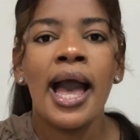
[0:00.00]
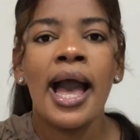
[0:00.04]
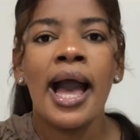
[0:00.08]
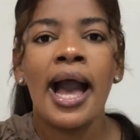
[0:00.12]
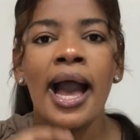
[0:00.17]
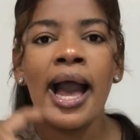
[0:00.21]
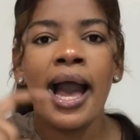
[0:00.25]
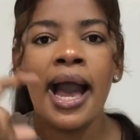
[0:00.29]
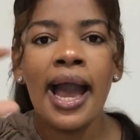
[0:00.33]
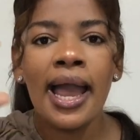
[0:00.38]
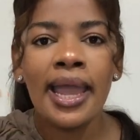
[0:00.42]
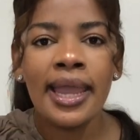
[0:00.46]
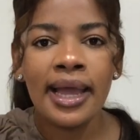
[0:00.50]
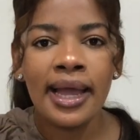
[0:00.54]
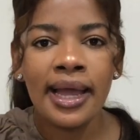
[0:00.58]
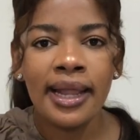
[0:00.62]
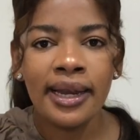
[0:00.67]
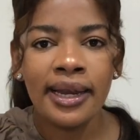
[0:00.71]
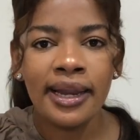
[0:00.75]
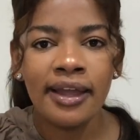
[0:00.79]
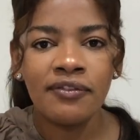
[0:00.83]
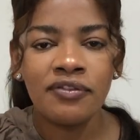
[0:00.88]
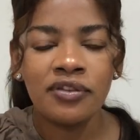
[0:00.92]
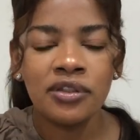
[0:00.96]

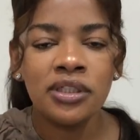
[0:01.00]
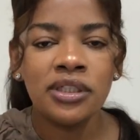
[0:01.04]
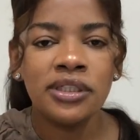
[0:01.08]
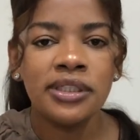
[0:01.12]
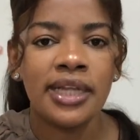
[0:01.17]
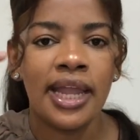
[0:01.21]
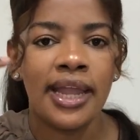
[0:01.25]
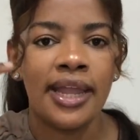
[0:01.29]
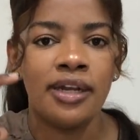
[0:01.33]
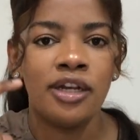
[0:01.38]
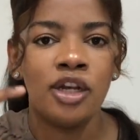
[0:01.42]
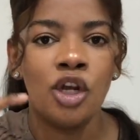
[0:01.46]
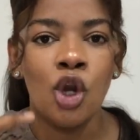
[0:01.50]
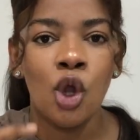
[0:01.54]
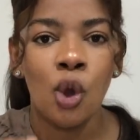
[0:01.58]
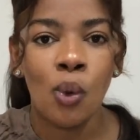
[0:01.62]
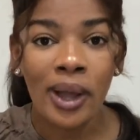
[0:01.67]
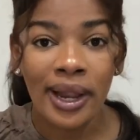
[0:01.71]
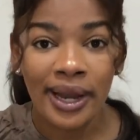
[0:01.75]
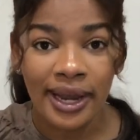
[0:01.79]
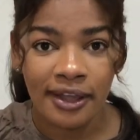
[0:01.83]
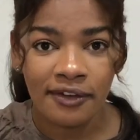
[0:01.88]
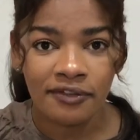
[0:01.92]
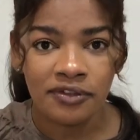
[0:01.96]
higher leveled and
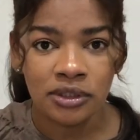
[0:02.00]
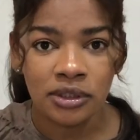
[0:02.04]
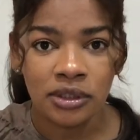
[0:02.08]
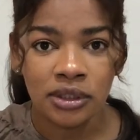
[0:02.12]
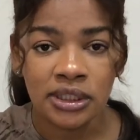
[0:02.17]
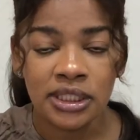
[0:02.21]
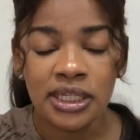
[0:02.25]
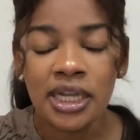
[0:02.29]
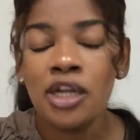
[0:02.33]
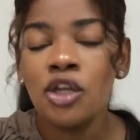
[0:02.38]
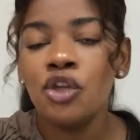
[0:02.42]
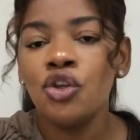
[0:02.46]
lower leveled.